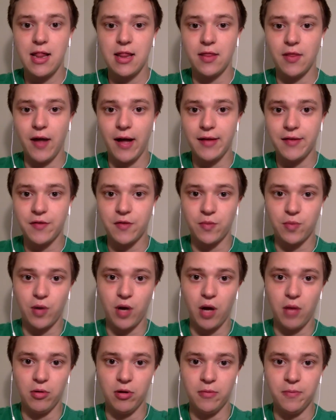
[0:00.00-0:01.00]
That's the
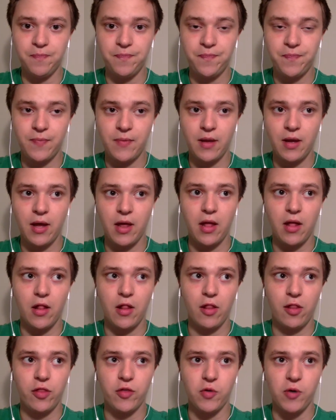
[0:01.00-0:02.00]
problem.
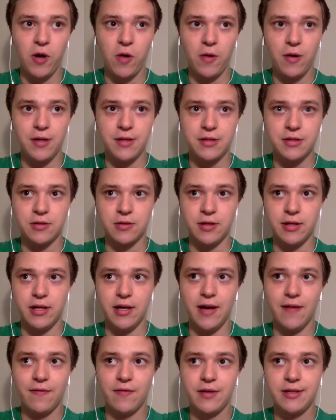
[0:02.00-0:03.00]
Throughout history,
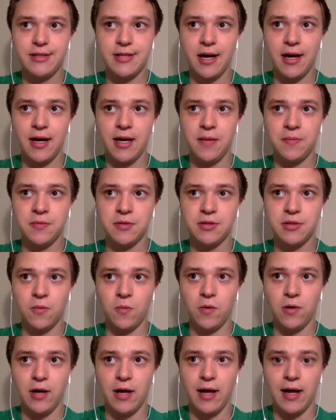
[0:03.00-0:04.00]
every time
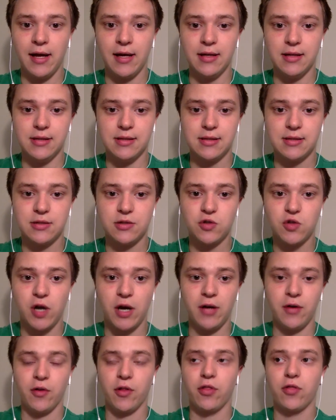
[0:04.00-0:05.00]
someone has
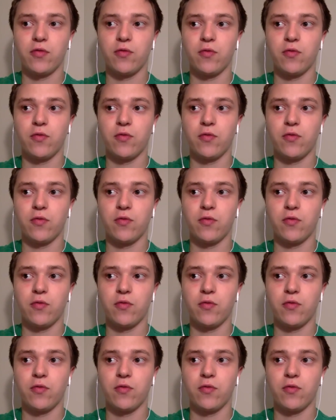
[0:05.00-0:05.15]
tried to